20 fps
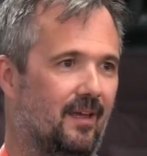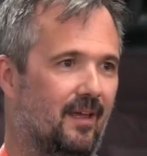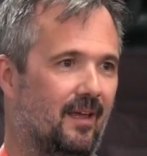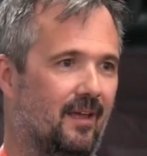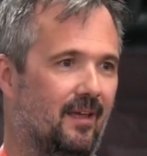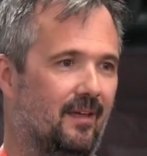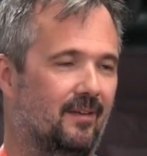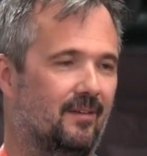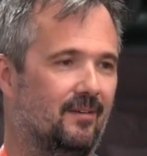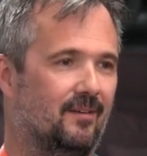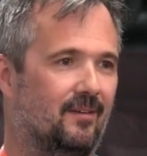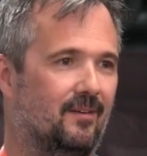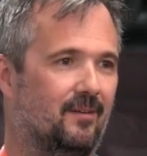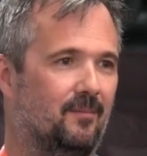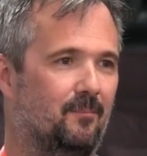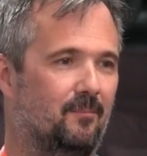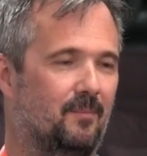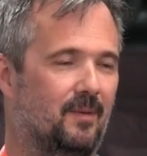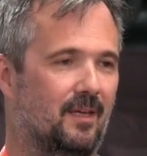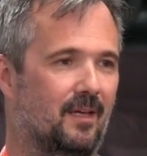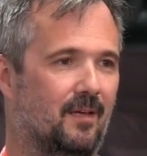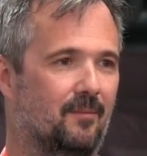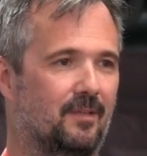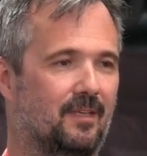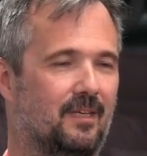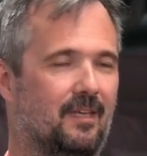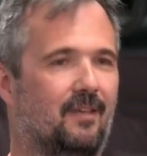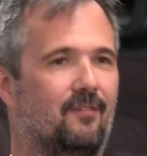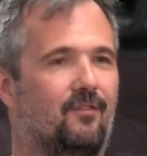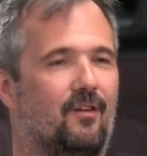And being able
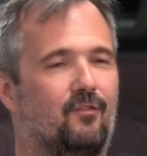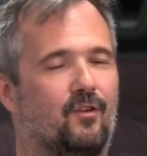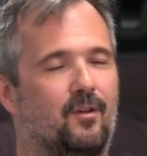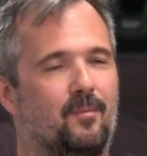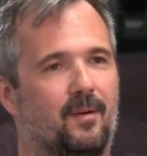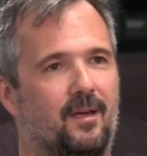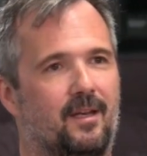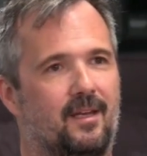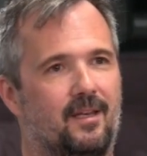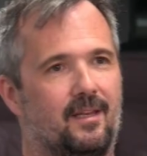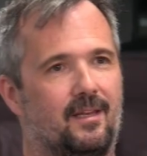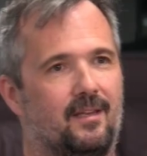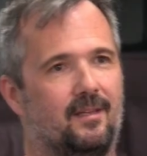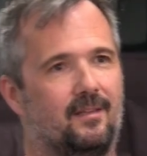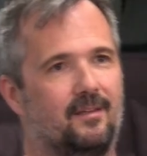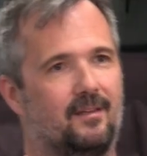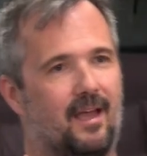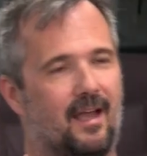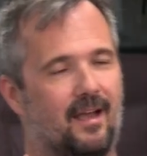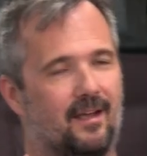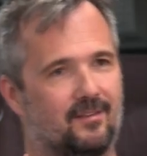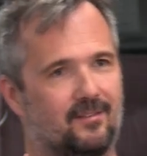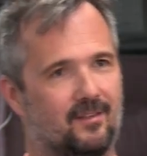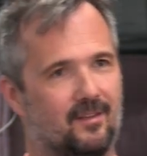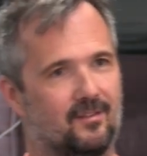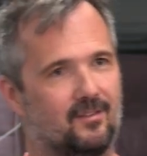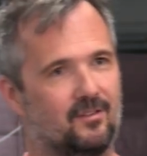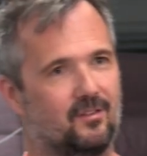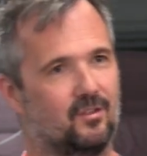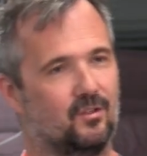to give everybody
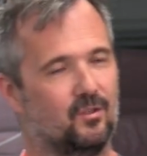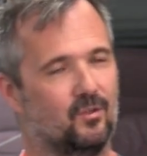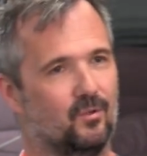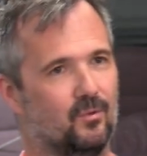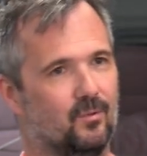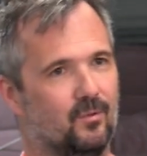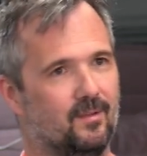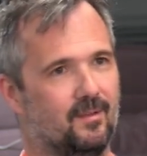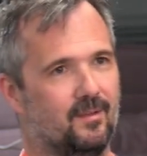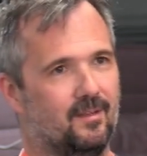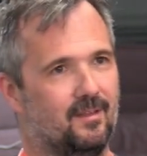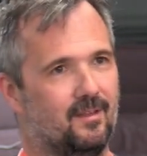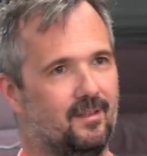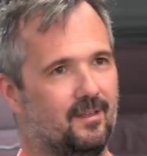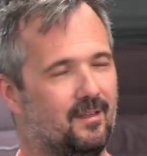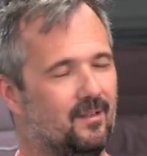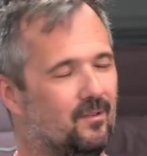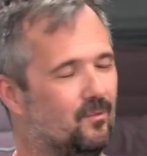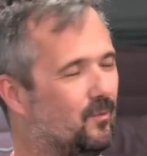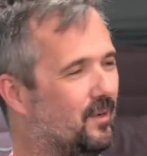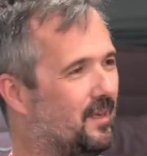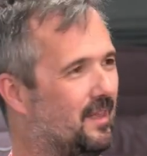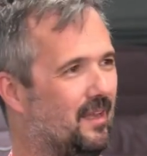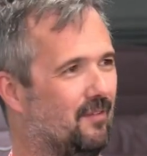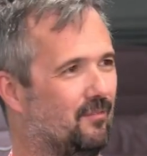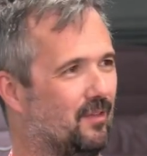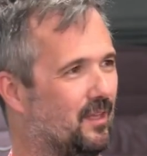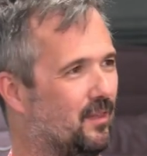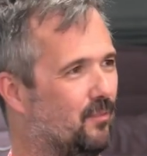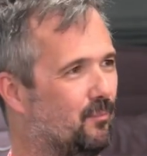access to, what do they
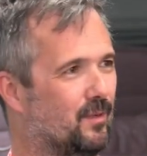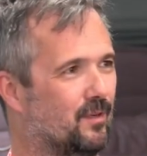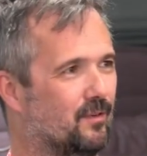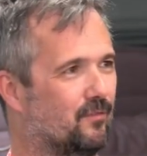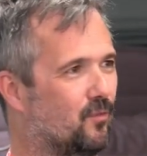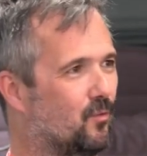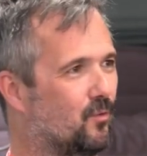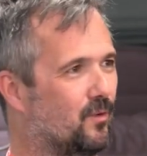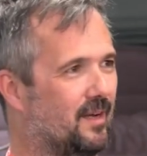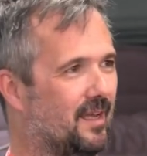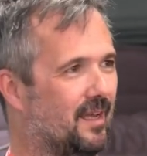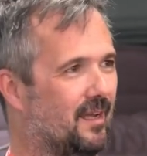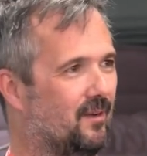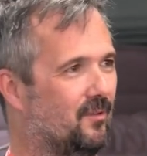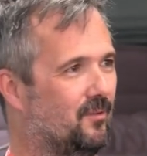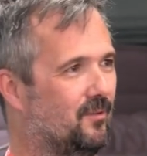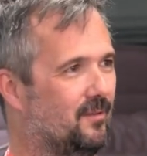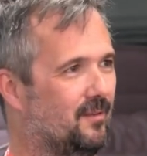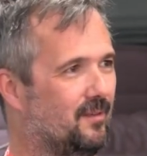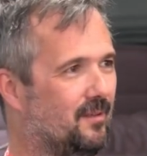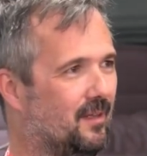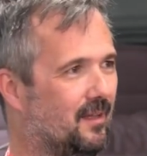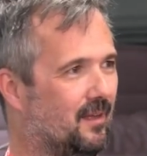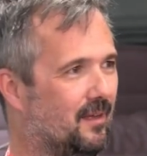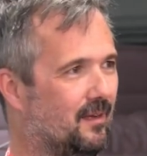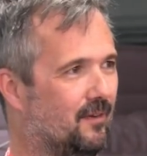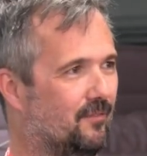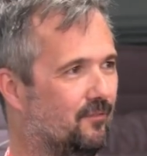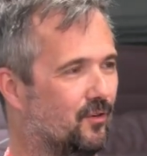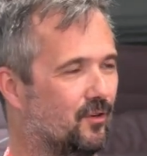have, like 3 or 4 now,
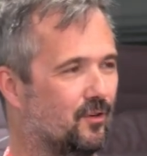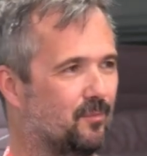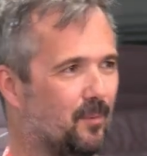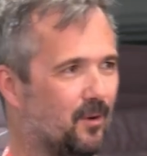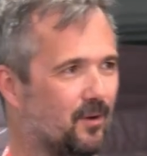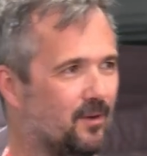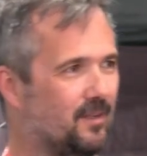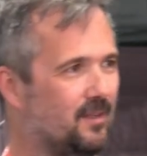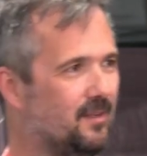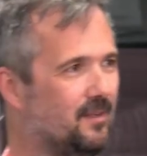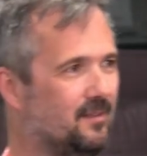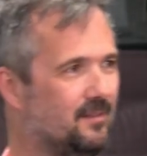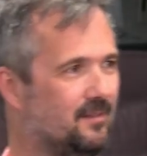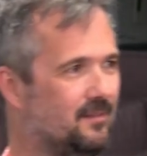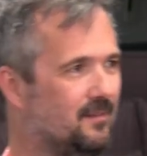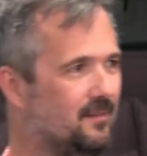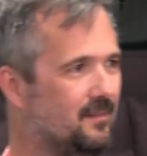first-party